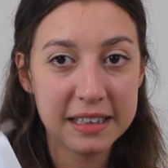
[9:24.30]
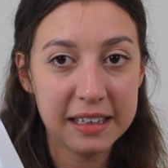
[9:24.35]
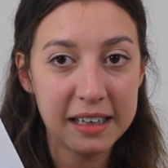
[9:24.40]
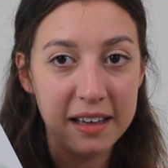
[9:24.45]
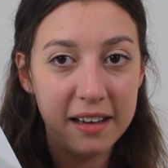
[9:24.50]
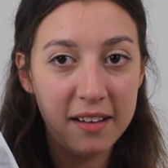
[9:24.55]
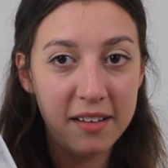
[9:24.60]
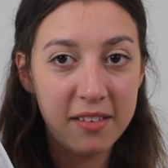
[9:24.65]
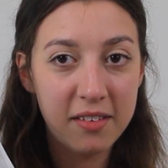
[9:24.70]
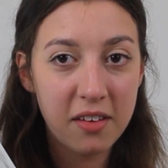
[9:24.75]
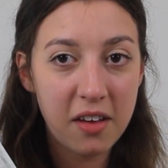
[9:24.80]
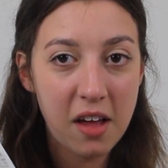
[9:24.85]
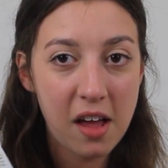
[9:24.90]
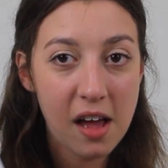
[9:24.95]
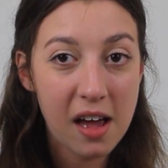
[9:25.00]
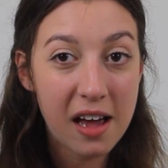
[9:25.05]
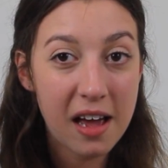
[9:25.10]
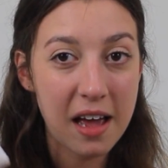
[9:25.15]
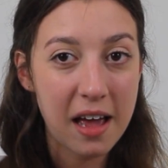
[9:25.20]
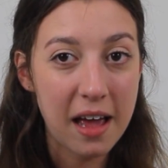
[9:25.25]
is
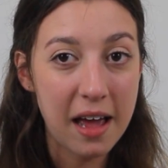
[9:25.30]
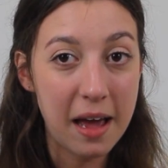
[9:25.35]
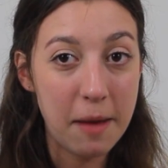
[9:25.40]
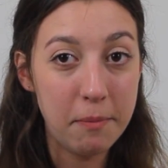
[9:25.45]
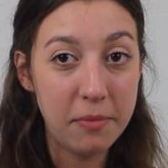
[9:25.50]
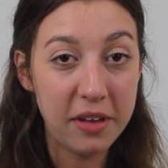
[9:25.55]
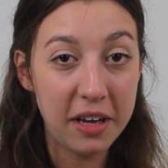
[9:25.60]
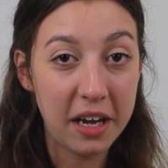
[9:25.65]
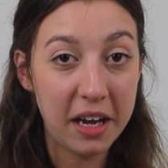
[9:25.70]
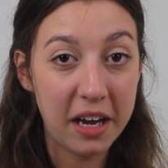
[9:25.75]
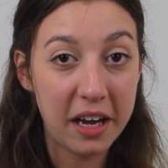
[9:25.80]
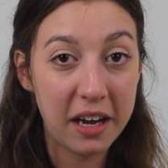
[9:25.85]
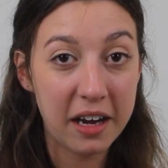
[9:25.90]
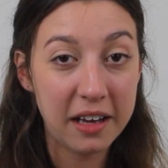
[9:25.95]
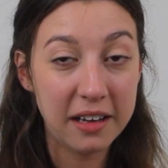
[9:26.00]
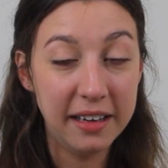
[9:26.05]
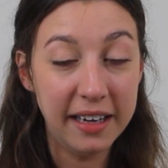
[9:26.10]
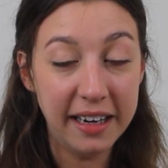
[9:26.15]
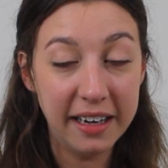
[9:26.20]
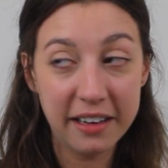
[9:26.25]
empty.
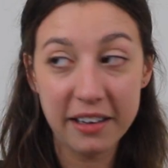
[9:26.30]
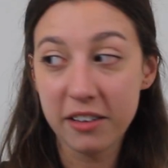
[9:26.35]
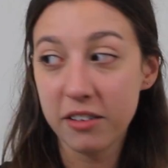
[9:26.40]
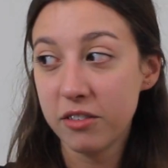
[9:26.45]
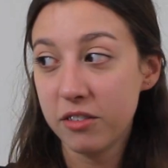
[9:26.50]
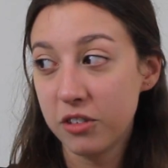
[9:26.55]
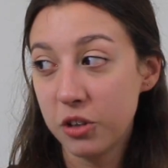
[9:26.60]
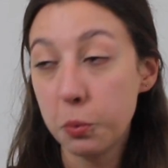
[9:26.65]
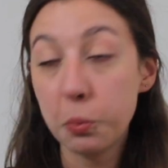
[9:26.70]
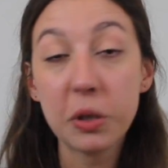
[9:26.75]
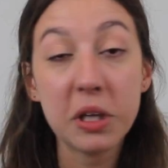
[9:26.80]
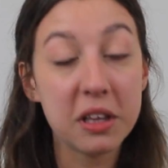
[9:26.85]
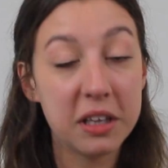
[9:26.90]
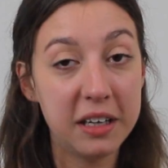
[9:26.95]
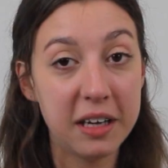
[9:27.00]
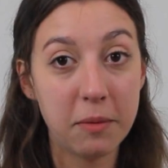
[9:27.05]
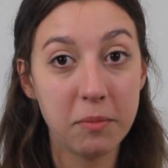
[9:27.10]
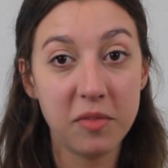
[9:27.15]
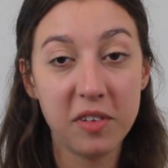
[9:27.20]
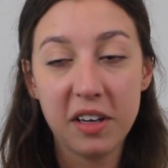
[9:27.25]
Like
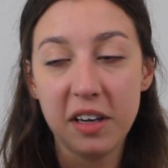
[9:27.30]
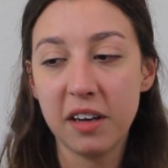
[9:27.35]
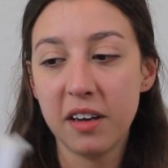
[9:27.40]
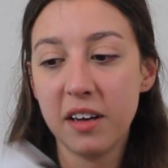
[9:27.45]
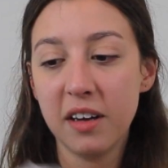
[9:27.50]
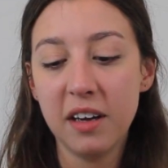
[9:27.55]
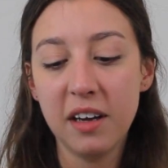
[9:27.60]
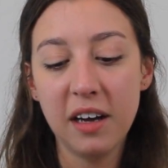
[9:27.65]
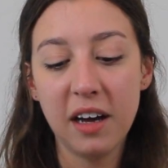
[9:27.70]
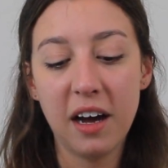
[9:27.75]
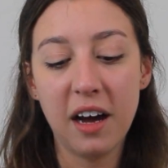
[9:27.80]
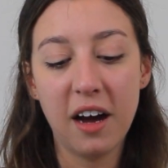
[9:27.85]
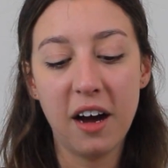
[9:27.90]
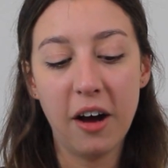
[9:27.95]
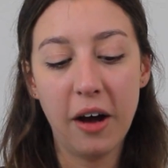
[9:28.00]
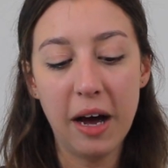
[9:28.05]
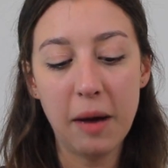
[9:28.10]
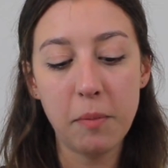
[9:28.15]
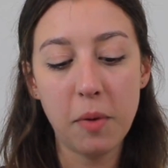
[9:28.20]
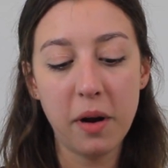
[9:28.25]
completely empty.
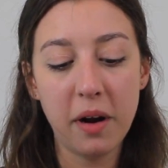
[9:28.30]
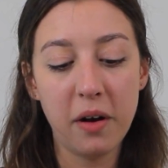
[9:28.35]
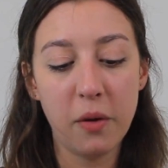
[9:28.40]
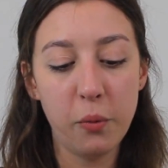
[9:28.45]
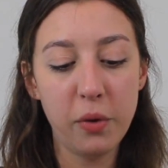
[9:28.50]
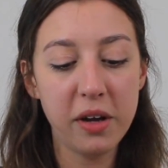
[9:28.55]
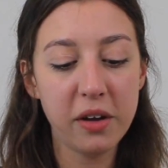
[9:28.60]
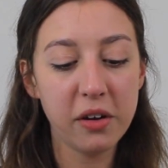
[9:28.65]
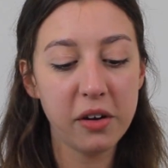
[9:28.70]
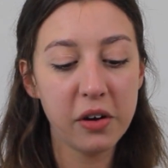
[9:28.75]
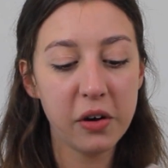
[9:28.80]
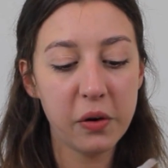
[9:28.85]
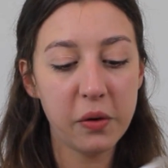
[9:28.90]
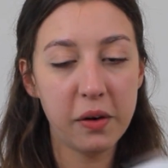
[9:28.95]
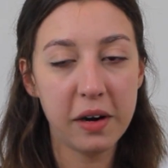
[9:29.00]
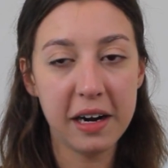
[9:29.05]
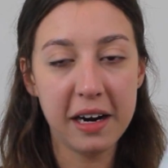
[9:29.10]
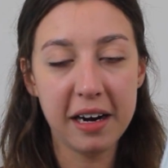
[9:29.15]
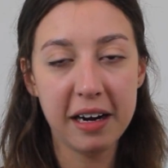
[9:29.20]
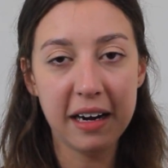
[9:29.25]
I bought it a week ago,
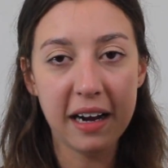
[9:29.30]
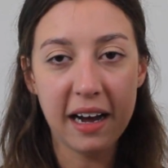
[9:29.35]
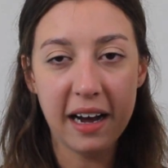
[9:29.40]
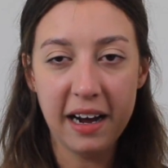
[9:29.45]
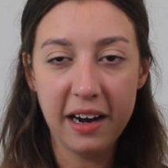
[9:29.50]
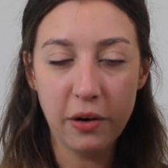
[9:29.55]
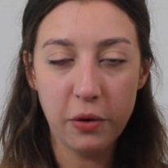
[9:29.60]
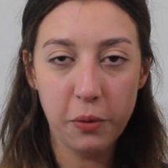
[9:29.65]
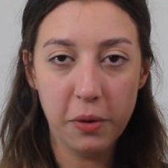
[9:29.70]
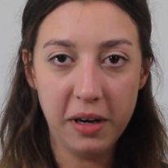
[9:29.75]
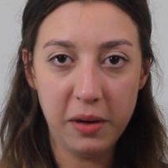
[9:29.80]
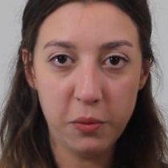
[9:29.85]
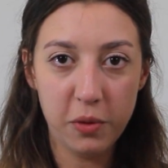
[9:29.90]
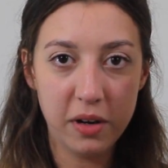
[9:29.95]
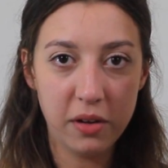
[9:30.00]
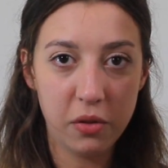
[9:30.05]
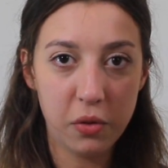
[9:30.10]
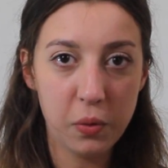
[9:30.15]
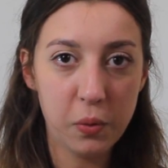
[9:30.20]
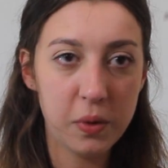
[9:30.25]
and I already
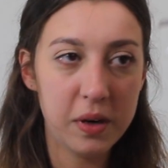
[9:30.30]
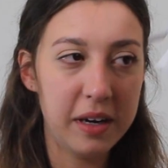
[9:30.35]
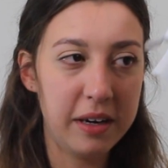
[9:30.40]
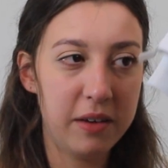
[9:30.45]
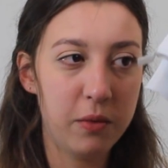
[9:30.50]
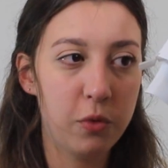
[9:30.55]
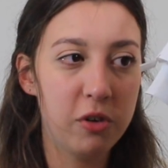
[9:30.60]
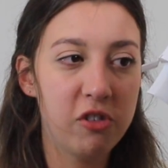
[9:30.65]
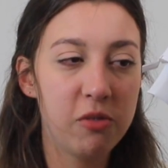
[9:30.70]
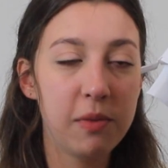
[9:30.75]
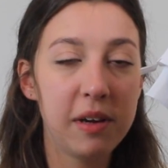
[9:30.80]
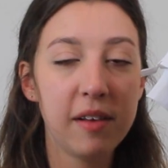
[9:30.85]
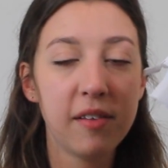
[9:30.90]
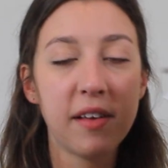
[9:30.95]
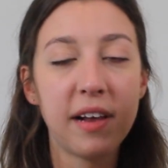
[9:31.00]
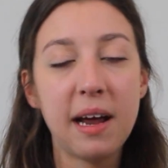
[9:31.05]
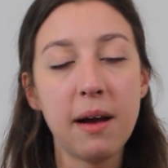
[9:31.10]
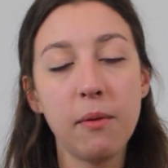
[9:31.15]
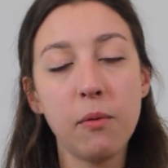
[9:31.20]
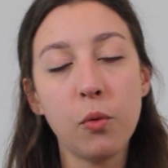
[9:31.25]
went through it, which means
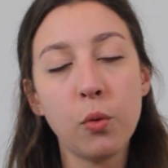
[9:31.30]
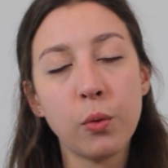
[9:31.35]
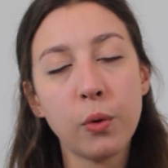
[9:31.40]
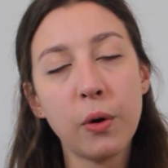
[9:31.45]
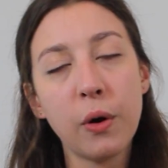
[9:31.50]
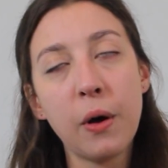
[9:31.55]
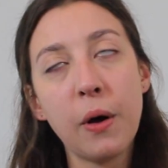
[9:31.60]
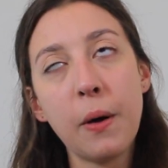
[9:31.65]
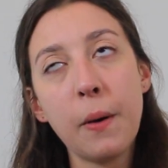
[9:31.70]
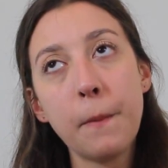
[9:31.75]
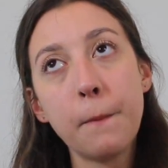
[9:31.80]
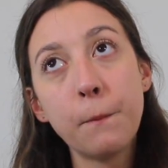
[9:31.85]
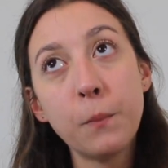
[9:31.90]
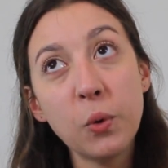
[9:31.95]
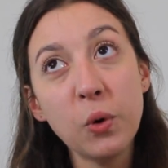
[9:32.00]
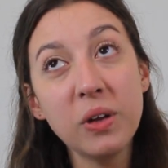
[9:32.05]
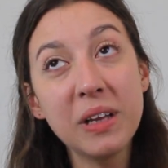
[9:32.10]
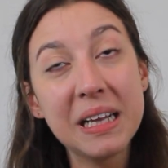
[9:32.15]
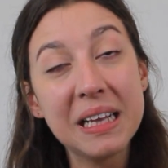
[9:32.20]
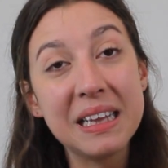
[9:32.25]
that I will
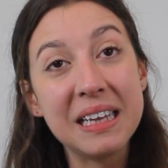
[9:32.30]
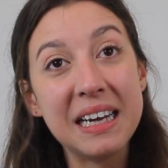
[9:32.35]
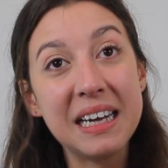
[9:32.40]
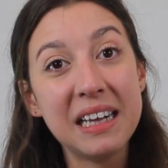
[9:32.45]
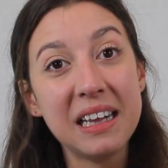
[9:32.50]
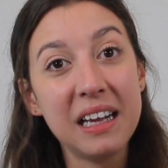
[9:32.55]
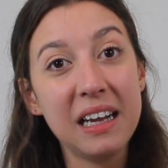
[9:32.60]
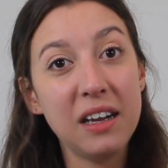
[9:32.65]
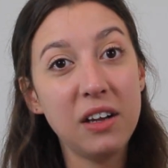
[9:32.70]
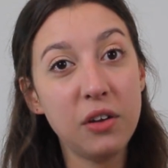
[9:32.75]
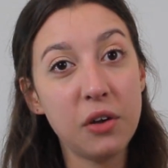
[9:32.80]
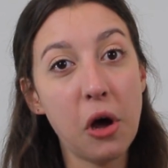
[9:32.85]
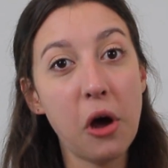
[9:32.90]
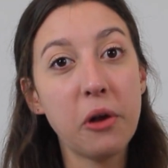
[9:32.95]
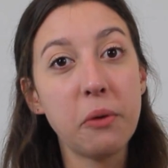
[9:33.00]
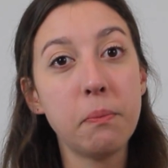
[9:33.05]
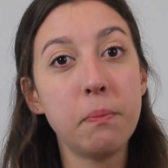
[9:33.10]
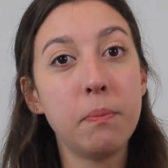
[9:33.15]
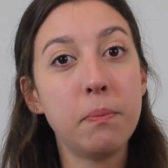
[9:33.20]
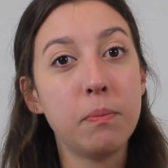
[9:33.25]
more than likely
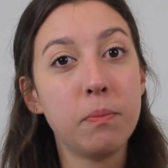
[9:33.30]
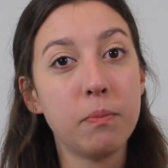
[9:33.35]
not